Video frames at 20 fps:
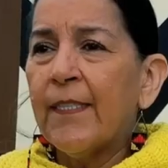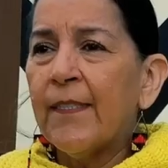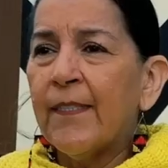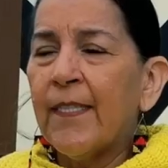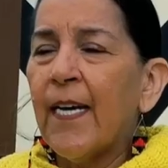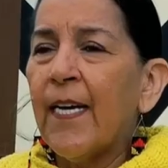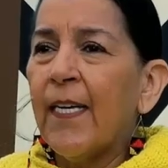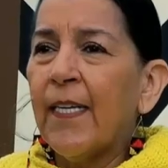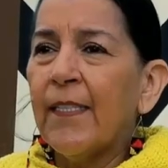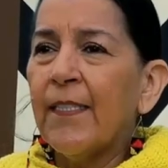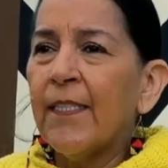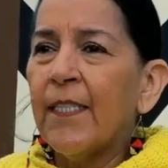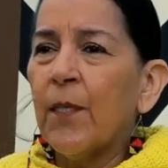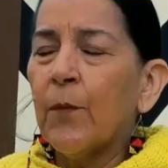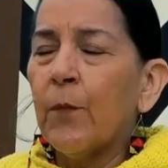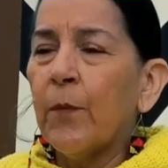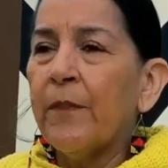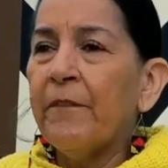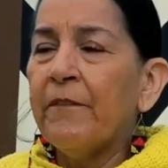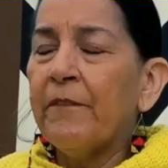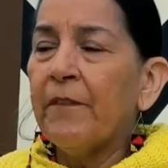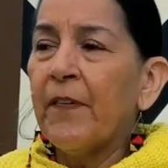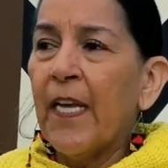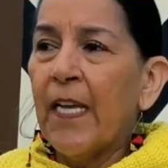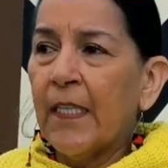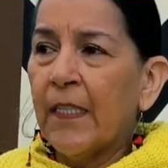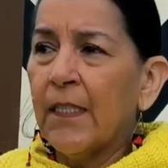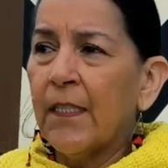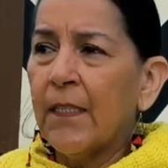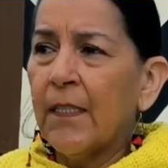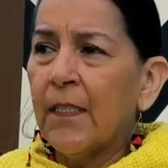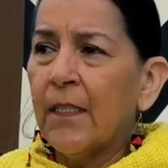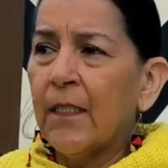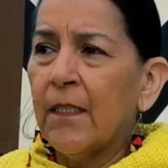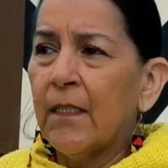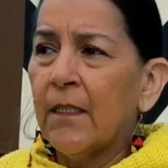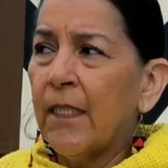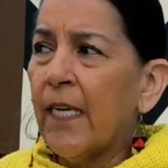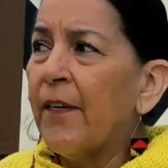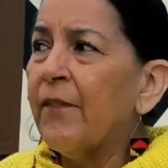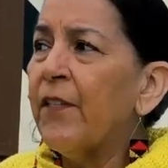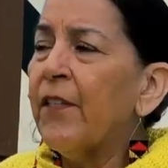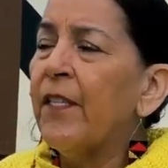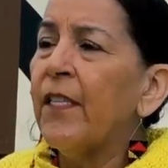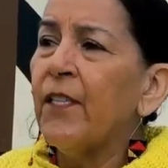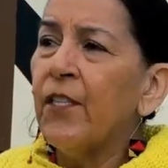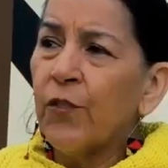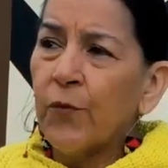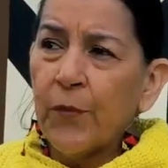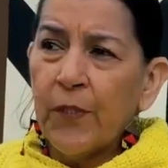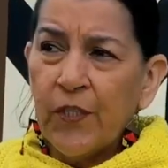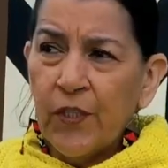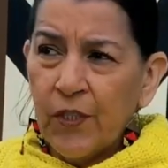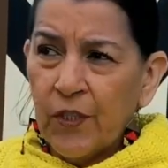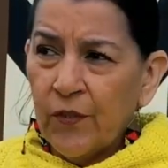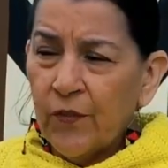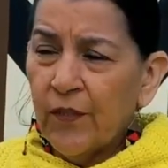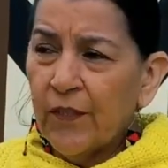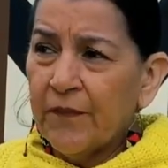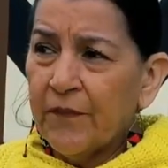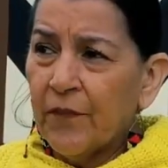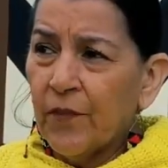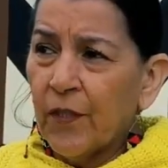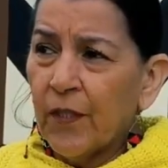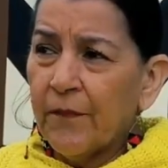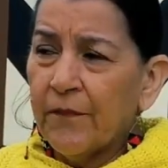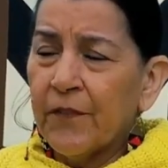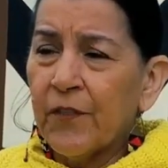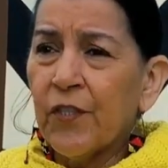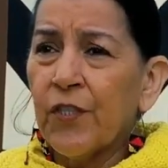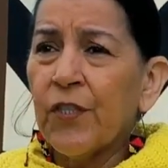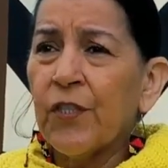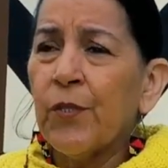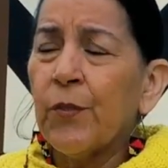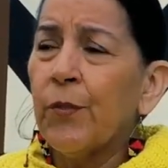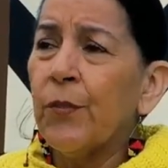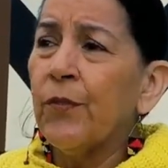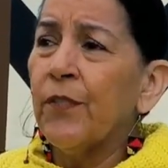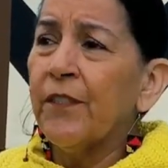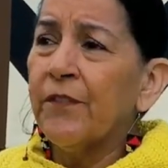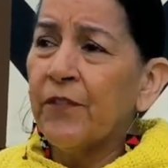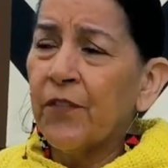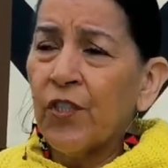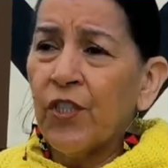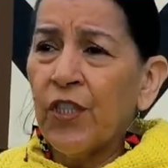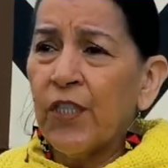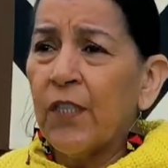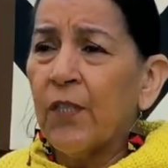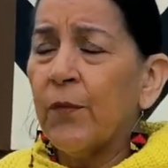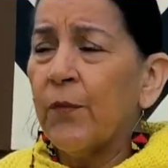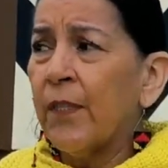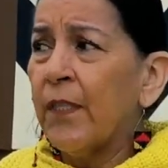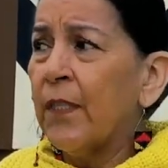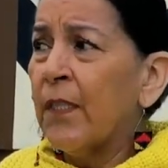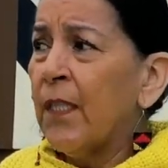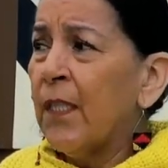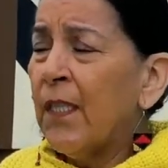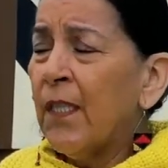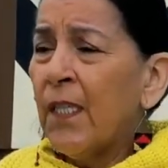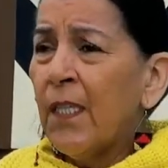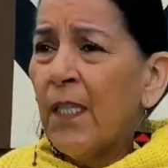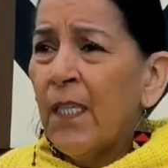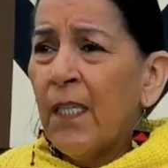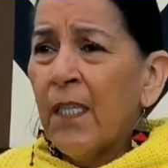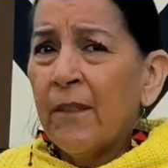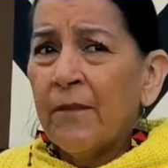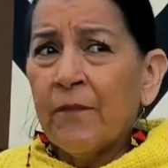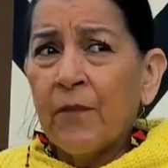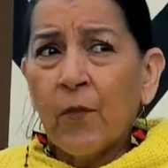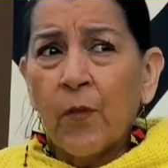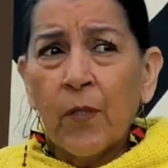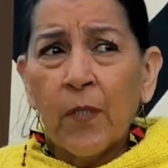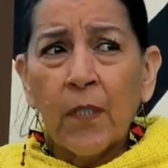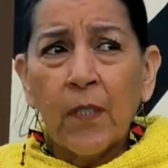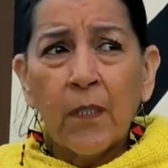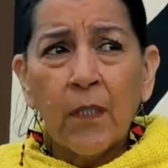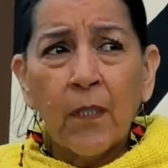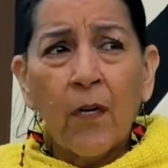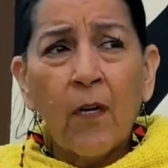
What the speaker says: designs that reflect everything the tree's used for schools, for children, for